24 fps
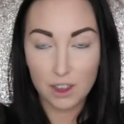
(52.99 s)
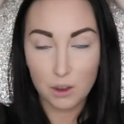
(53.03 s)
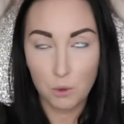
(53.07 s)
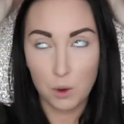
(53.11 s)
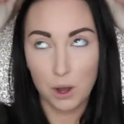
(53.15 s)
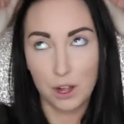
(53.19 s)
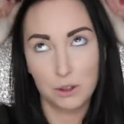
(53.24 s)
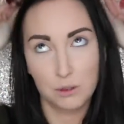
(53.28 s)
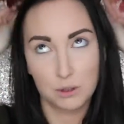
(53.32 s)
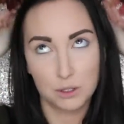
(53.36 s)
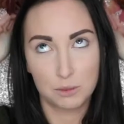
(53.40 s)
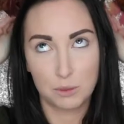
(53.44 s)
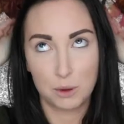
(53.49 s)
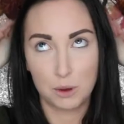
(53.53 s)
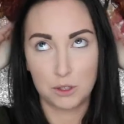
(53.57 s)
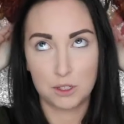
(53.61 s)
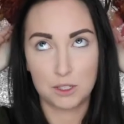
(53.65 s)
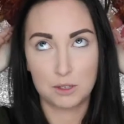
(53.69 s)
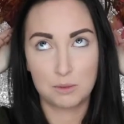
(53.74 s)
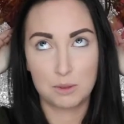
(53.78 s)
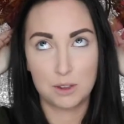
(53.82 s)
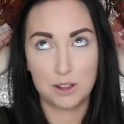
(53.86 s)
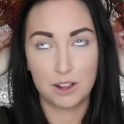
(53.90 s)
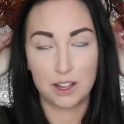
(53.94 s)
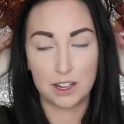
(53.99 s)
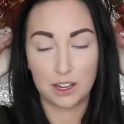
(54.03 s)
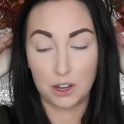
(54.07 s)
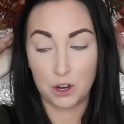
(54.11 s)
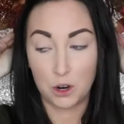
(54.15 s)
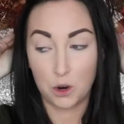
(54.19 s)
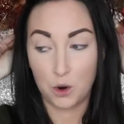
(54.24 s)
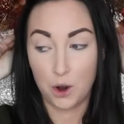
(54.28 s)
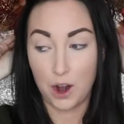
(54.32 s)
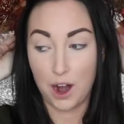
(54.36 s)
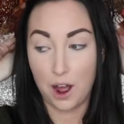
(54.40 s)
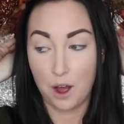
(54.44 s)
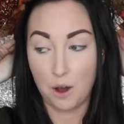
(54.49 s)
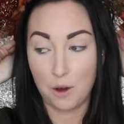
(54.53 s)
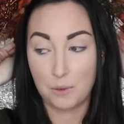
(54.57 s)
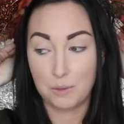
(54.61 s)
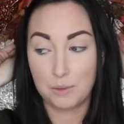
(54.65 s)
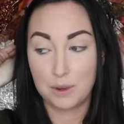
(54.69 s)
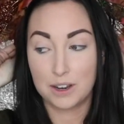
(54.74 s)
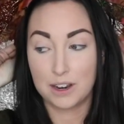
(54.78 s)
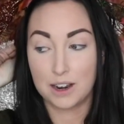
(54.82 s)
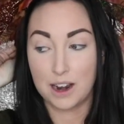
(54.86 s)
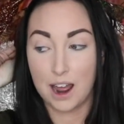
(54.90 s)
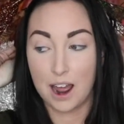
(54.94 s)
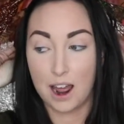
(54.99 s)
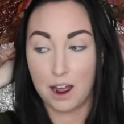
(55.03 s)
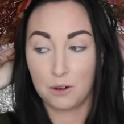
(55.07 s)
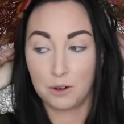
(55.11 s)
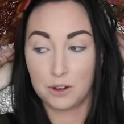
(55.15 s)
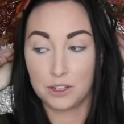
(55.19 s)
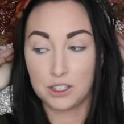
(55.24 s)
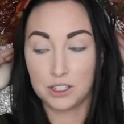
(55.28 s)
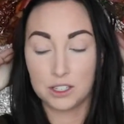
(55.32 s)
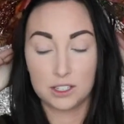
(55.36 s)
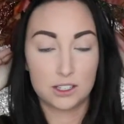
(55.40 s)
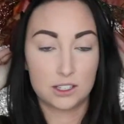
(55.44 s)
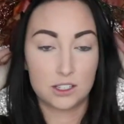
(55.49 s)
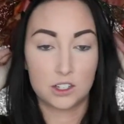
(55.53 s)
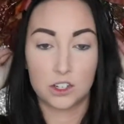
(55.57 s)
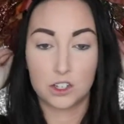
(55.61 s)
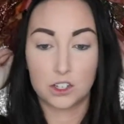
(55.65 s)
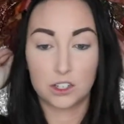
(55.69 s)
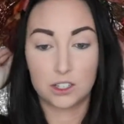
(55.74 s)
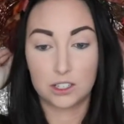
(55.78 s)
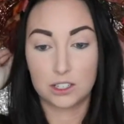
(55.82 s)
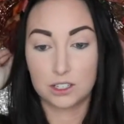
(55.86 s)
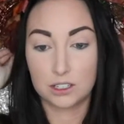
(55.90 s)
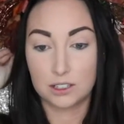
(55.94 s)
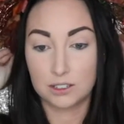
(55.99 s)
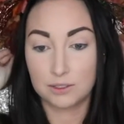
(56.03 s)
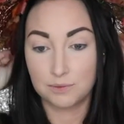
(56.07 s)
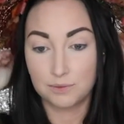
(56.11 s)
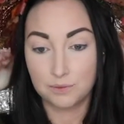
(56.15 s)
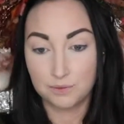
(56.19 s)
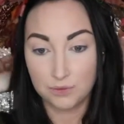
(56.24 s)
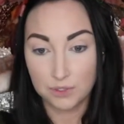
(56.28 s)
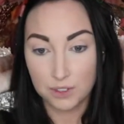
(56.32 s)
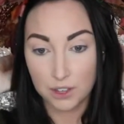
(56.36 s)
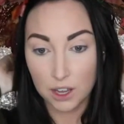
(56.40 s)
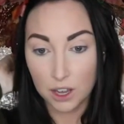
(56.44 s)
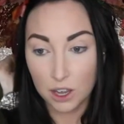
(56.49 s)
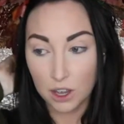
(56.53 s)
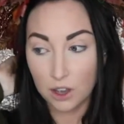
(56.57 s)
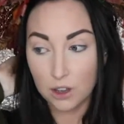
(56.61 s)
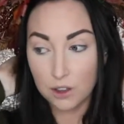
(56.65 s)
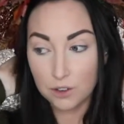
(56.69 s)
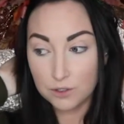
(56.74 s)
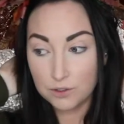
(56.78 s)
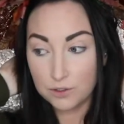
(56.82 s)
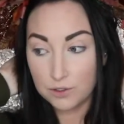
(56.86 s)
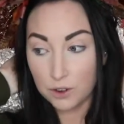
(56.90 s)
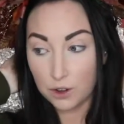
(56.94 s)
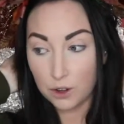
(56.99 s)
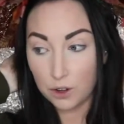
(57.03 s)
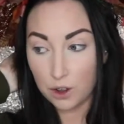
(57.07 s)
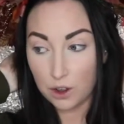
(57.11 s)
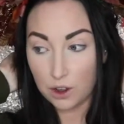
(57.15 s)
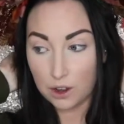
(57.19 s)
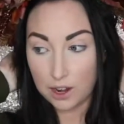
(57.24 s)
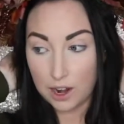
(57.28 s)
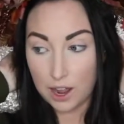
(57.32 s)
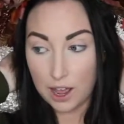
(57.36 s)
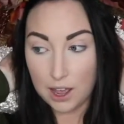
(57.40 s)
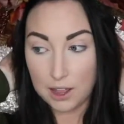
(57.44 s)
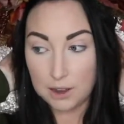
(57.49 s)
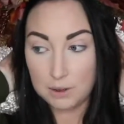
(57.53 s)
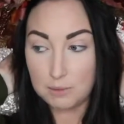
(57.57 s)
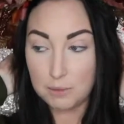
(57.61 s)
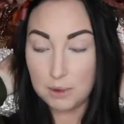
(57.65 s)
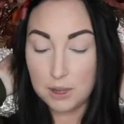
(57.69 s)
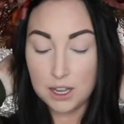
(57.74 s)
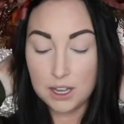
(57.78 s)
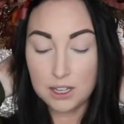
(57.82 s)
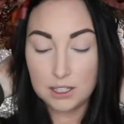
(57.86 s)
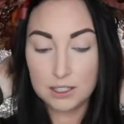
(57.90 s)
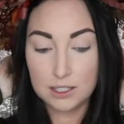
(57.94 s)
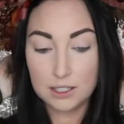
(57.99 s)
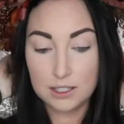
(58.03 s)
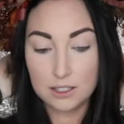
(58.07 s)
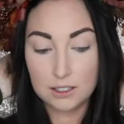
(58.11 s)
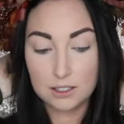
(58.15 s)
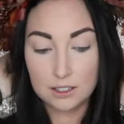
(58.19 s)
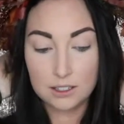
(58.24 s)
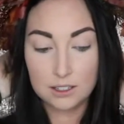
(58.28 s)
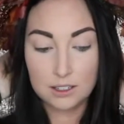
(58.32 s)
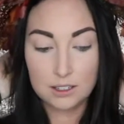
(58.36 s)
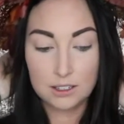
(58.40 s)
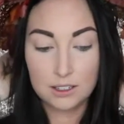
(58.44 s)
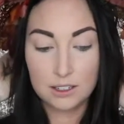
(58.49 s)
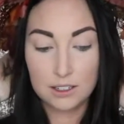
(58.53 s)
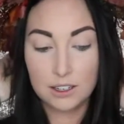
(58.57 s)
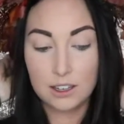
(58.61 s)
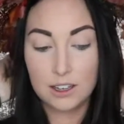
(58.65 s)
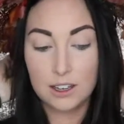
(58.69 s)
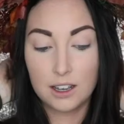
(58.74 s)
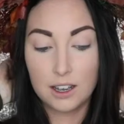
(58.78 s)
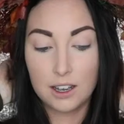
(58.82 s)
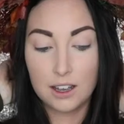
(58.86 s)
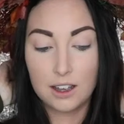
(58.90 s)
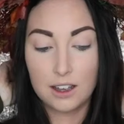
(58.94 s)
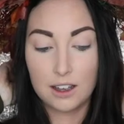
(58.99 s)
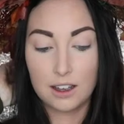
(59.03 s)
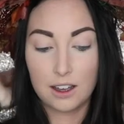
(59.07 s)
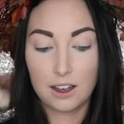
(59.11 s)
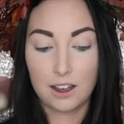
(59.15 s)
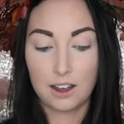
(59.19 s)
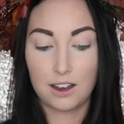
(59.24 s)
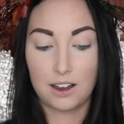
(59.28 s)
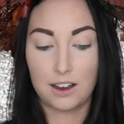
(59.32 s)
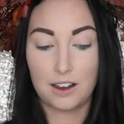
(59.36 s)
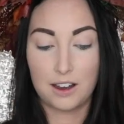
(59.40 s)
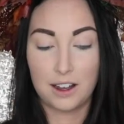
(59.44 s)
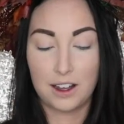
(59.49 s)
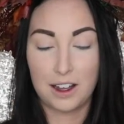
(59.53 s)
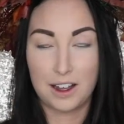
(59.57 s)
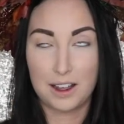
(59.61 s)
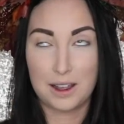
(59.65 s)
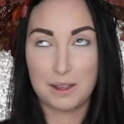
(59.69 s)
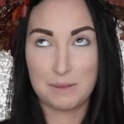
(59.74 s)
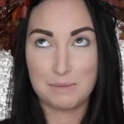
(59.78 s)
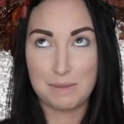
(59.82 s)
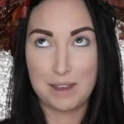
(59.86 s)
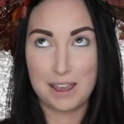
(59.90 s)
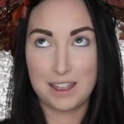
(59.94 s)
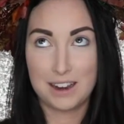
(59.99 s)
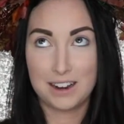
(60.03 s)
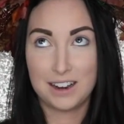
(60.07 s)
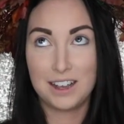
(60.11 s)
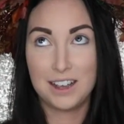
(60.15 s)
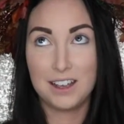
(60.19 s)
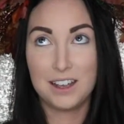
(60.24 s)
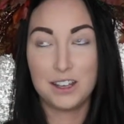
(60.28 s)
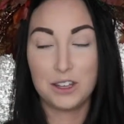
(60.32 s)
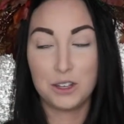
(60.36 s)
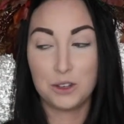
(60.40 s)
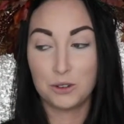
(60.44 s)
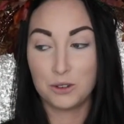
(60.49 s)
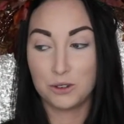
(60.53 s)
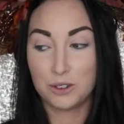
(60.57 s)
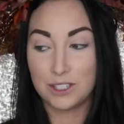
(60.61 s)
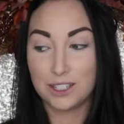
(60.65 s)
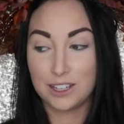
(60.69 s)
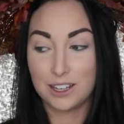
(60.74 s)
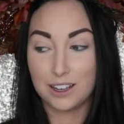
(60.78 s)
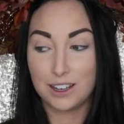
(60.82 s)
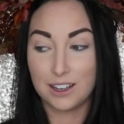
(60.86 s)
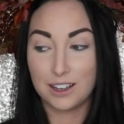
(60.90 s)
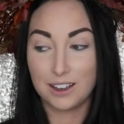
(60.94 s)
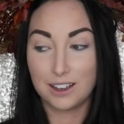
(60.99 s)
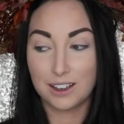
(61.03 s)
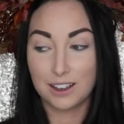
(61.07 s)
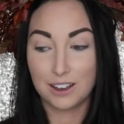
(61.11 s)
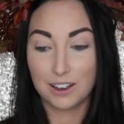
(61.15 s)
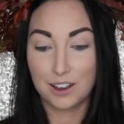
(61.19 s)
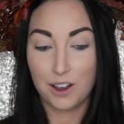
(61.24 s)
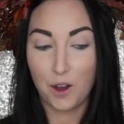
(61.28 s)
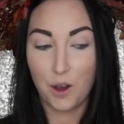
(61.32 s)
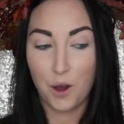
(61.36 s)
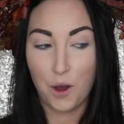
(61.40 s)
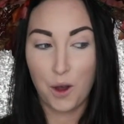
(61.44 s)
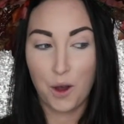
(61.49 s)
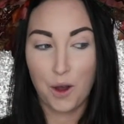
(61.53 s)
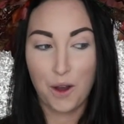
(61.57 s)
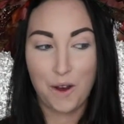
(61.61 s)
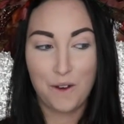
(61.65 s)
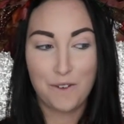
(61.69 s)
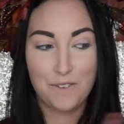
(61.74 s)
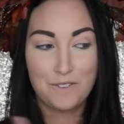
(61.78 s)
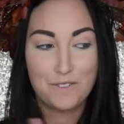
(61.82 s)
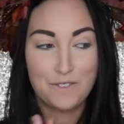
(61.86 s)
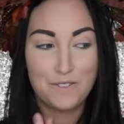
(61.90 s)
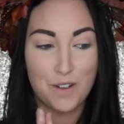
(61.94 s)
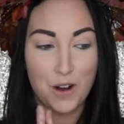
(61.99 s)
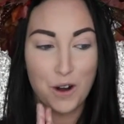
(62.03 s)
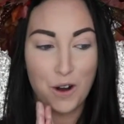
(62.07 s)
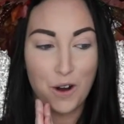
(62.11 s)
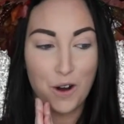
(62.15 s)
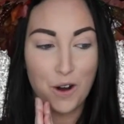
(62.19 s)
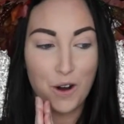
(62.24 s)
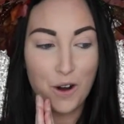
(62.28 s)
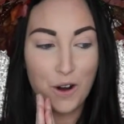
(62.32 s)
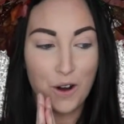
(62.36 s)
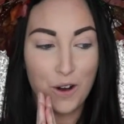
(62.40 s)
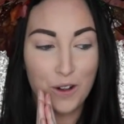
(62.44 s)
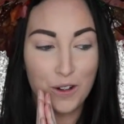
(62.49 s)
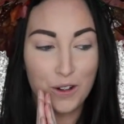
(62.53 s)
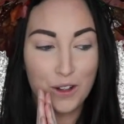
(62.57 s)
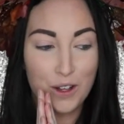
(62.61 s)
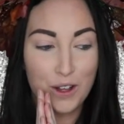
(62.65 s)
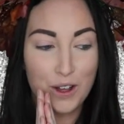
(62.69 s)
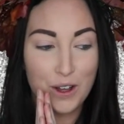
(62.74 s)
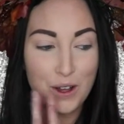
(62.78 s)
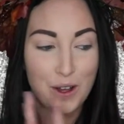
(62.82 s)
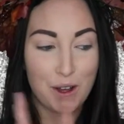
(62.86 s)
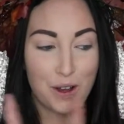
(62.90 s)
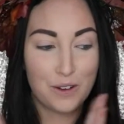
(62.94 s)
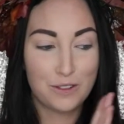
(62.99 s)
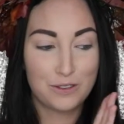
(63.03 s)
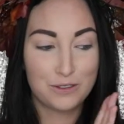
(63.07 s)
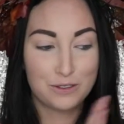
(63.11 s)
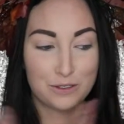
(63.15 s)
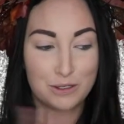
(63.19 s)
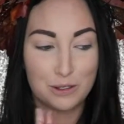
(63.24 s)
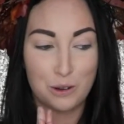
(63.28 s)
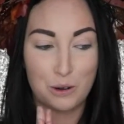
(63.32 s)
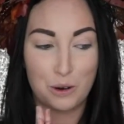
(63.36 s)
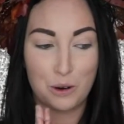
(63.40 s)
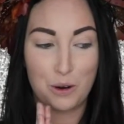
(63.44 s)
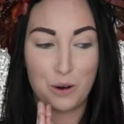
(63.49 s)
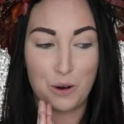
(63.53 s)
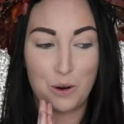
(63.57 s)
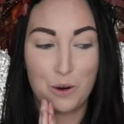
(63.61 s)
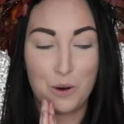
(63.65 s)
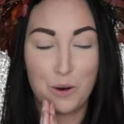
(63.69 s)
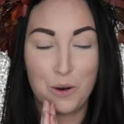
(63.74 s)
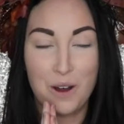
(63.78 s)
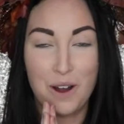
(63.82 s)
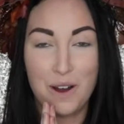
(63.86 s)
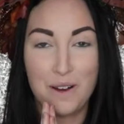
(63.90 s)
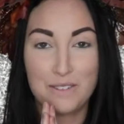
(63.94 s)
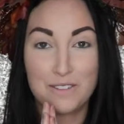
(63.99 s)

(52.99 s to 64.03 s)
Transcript: well, it was supposed to be like a crown, but now it's just a full-on headpiece. I made it using fall floral